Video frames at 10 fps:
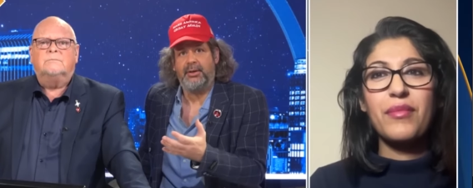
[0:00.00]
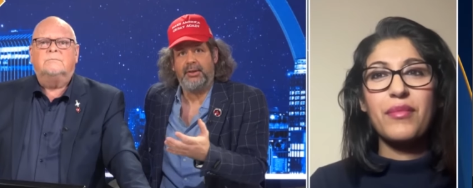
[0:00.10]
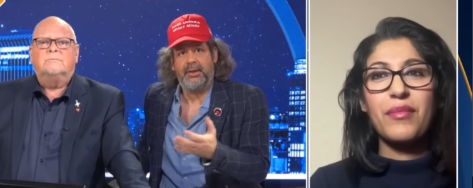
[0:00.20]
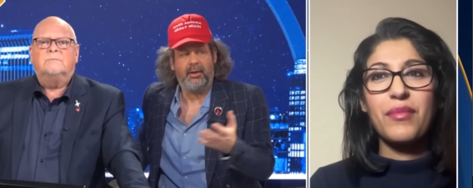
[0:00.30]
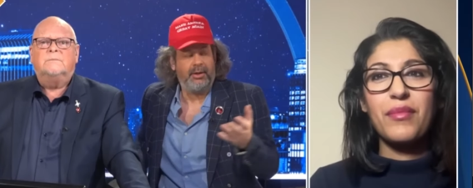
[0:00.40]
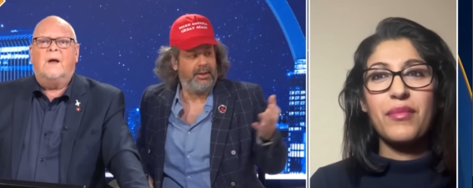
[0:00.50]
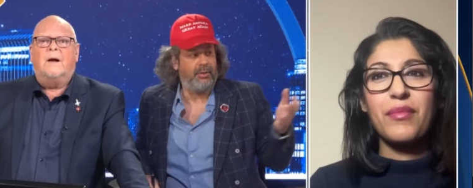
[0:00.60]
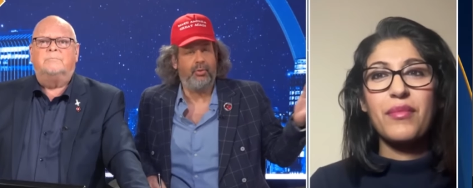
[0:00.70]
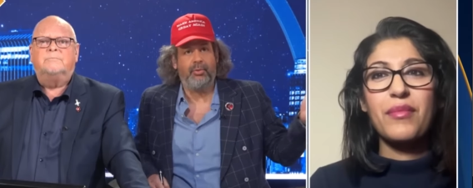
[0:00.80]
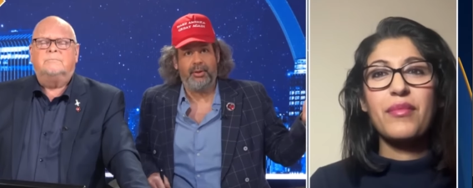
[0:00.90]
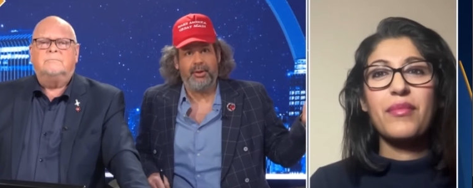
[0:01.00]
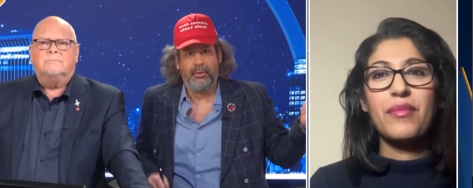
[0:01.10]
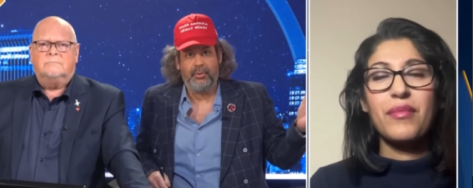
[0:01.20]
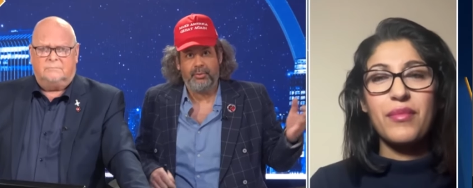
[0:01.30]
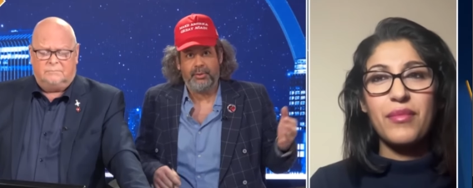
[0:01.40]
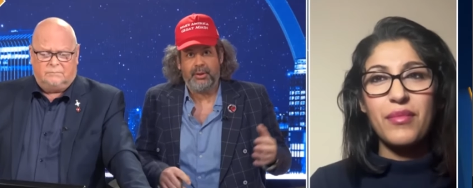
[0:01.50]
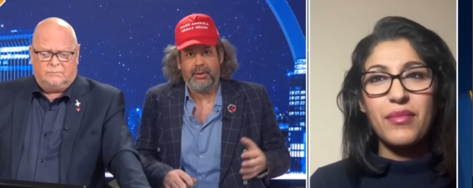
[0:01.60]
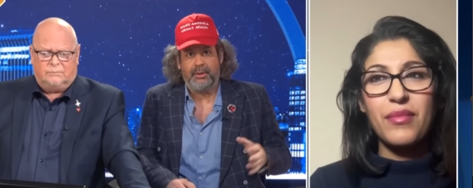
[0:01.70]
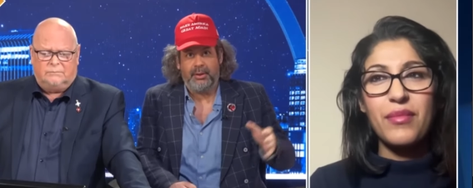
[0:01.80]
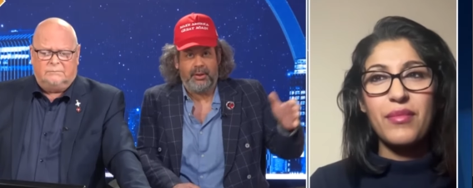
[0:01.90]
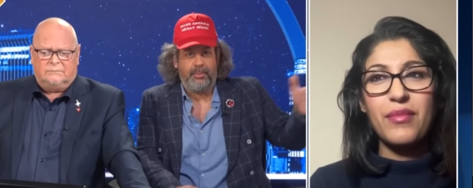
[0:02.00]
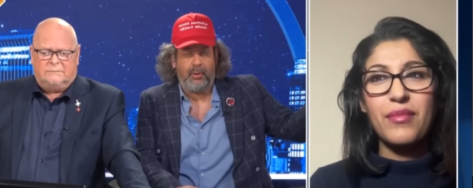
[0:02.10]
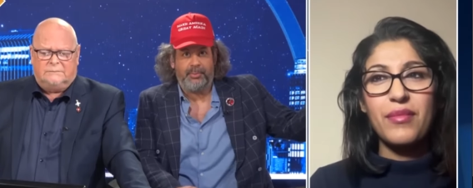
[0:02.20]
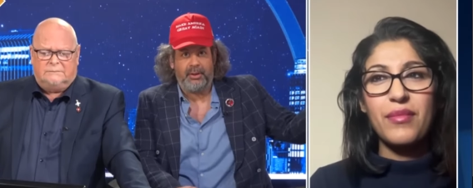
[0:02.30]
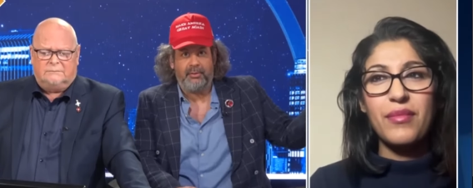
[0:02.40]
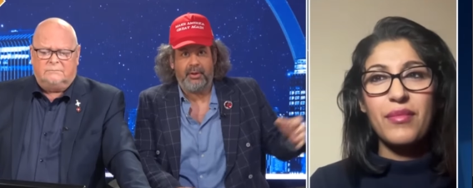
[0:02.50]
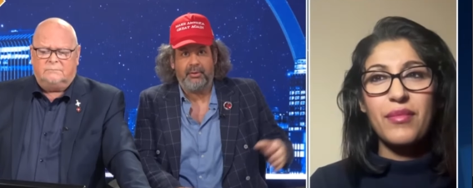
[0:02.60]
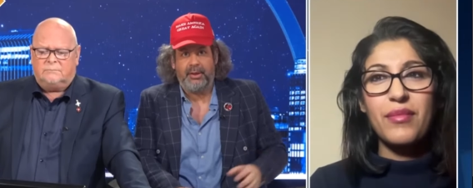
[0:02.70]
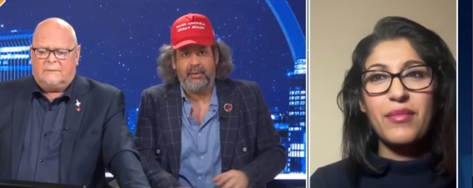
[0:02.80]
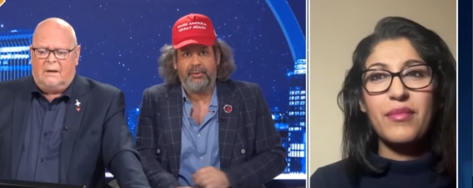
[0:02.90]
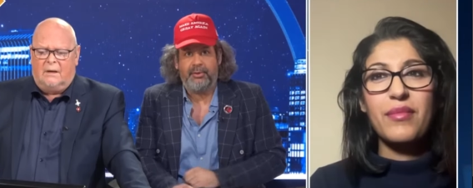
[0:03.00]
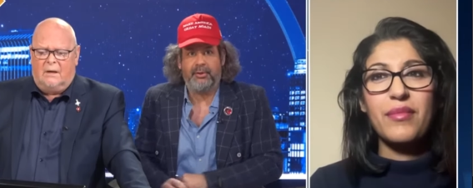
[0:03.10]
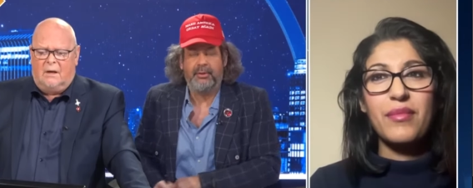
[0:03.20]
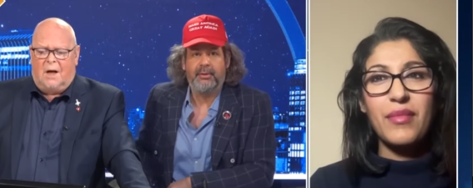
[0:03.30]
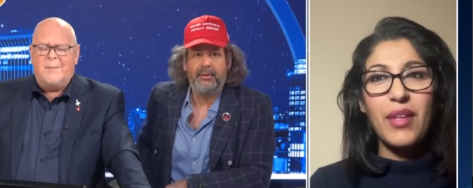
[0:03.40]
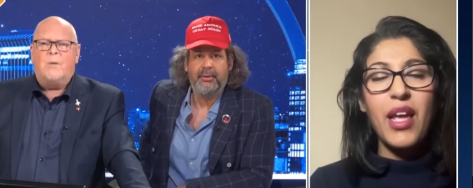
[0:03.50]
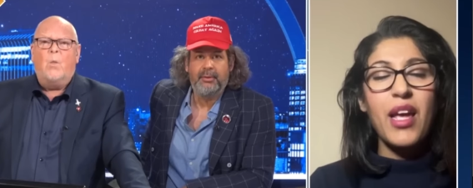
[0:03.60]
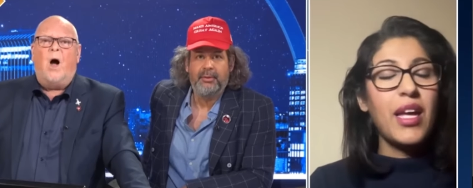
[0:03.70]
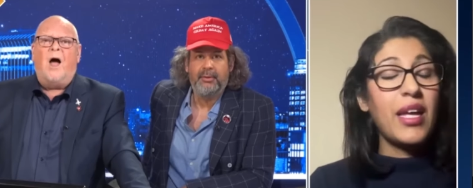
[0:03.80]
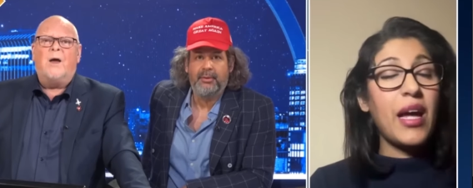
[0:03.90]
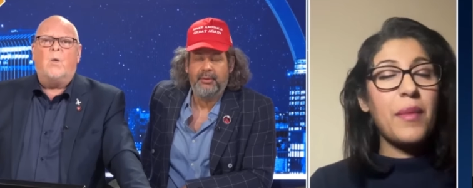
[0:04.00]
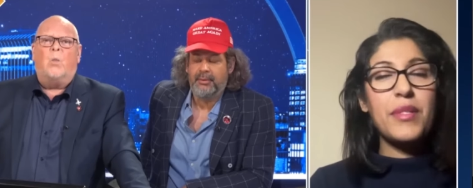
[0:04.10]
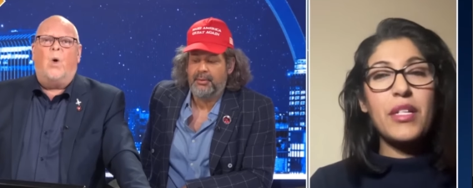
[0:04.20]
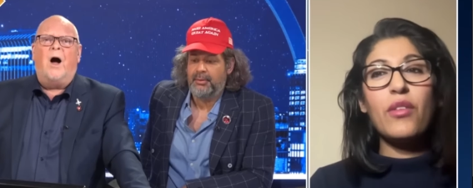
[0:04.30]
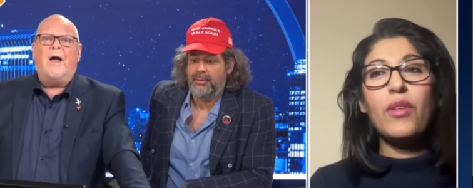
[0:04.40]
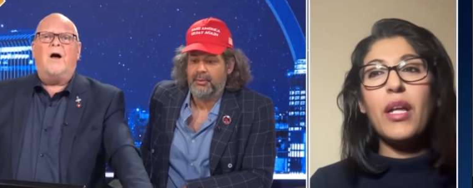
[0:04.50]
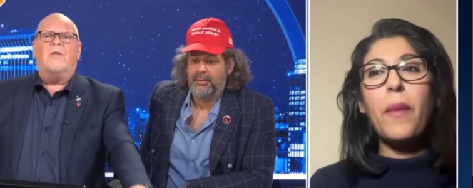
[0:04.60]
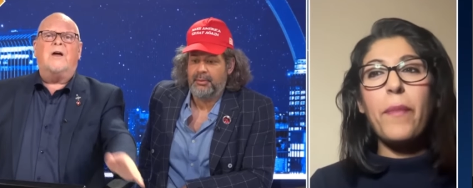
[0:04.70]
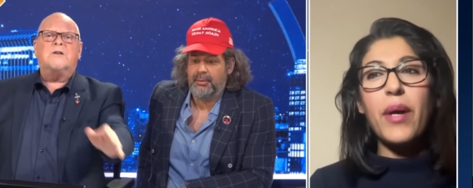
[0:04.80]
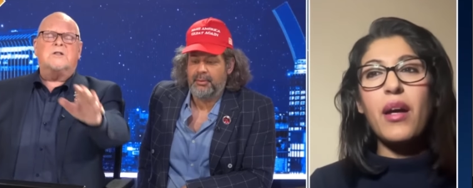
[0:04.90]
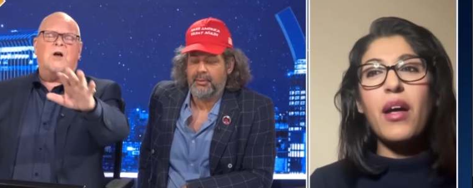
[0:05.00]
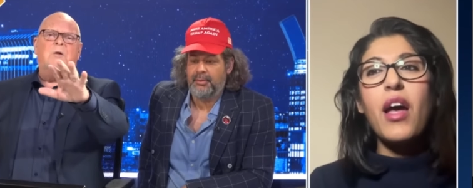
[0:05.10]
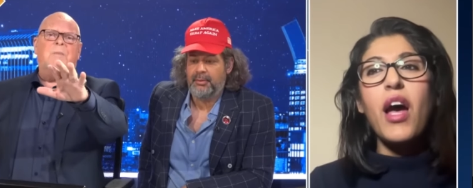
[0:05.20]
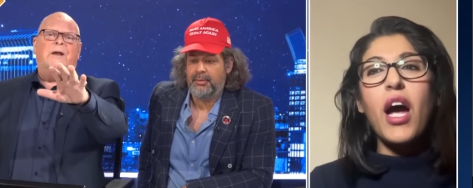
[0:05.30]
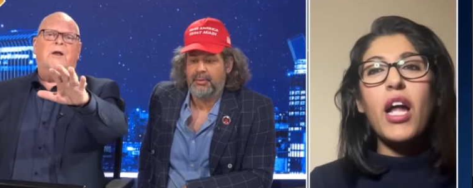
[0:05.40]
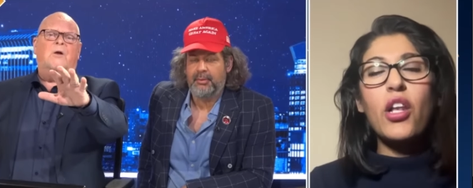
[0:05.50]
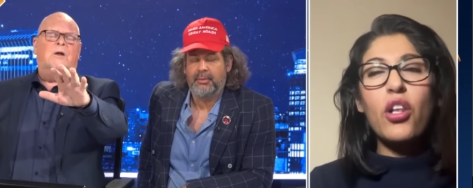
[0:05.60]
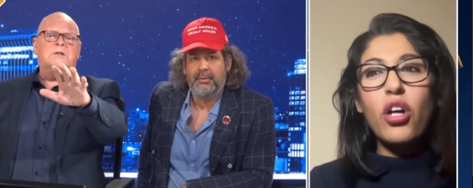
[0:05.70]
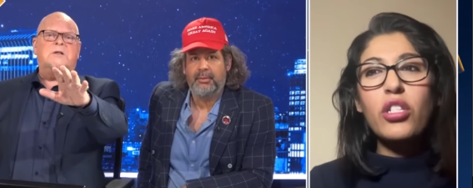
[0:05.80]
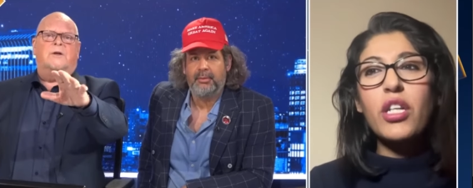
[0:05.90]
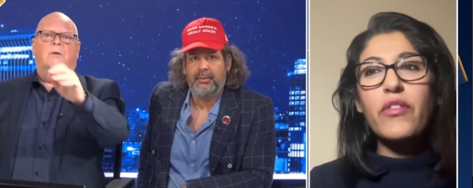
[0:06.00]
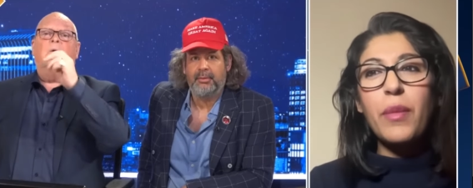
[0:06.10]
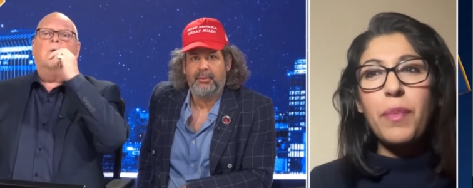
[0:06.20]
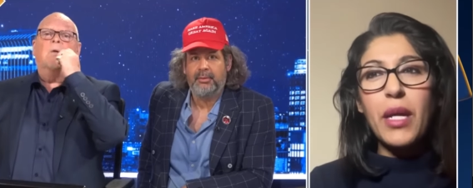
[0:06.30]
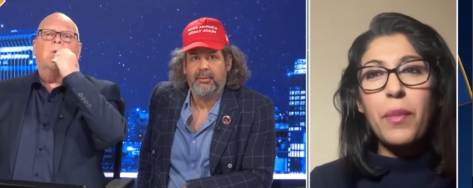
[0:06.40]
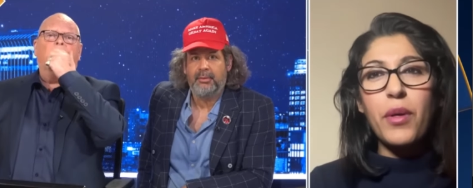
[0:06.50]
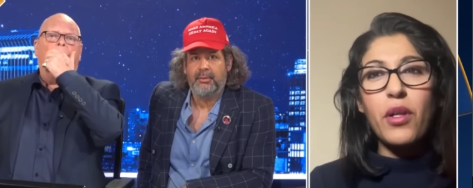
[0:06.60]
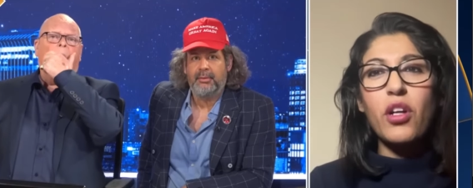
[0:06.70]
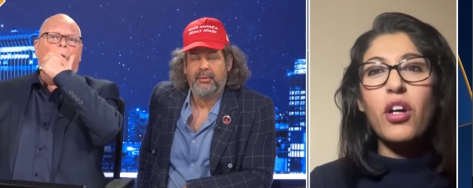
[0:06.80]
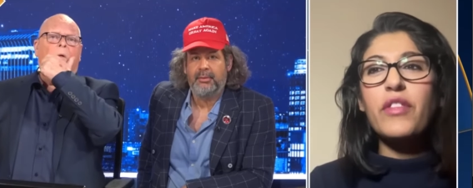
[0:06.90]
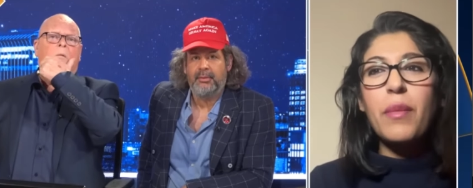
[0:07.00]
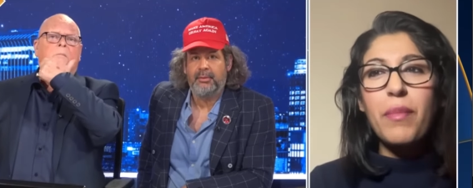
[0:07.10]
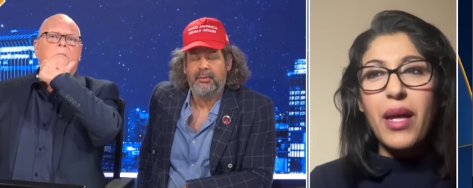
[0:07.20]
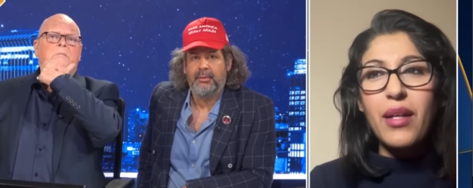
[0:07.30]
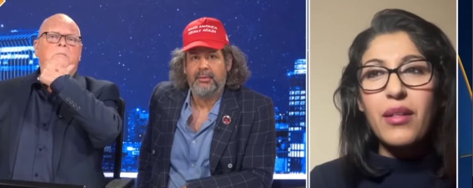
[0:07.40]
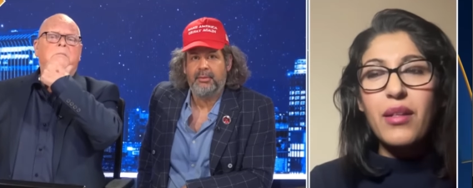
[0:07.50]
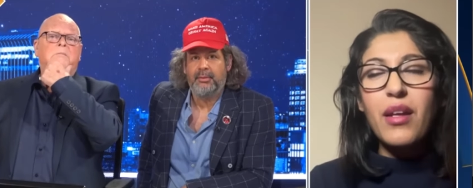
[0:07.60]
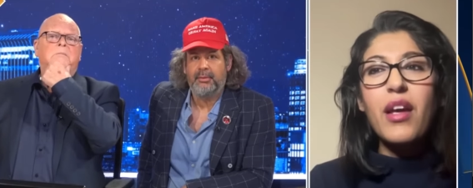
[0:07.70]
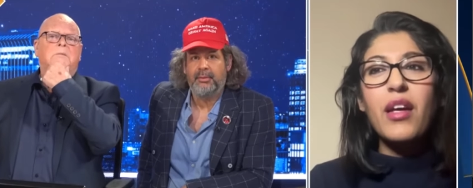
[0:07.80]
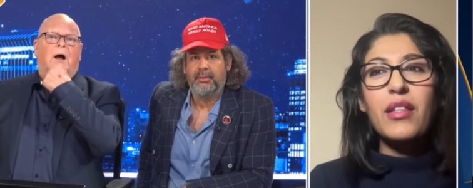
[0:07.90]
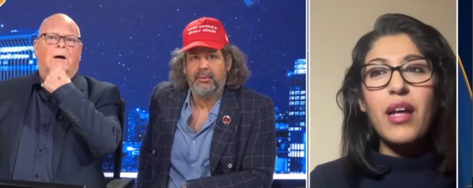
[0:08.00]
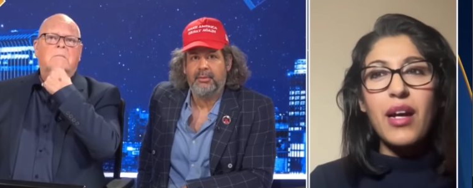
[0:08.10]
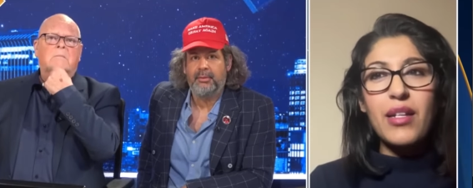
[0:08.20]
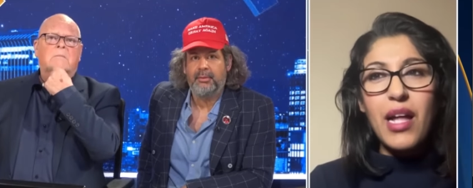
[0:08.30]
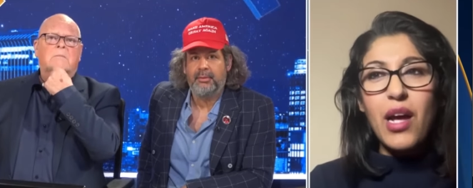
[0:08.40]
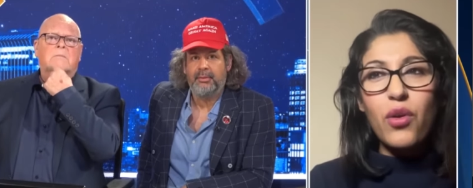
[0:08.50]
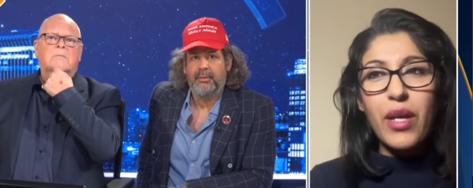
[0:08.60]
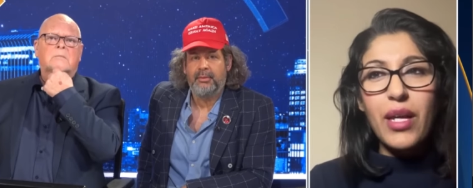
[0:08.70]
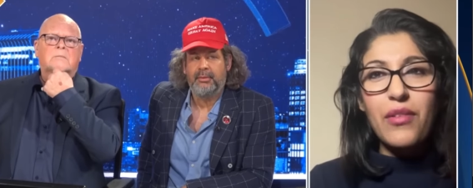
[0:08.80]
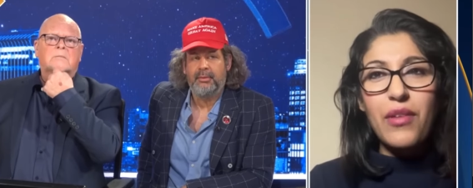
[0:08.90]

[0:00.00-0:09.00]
Speaker 1: didn't he? In yeah. all, in all, uh, in the popular vote, in everything.
Speaker 2: I mean, why? Absolutely, why are there so many? A listen, lot of the people, a lot of the men yeah. that are now going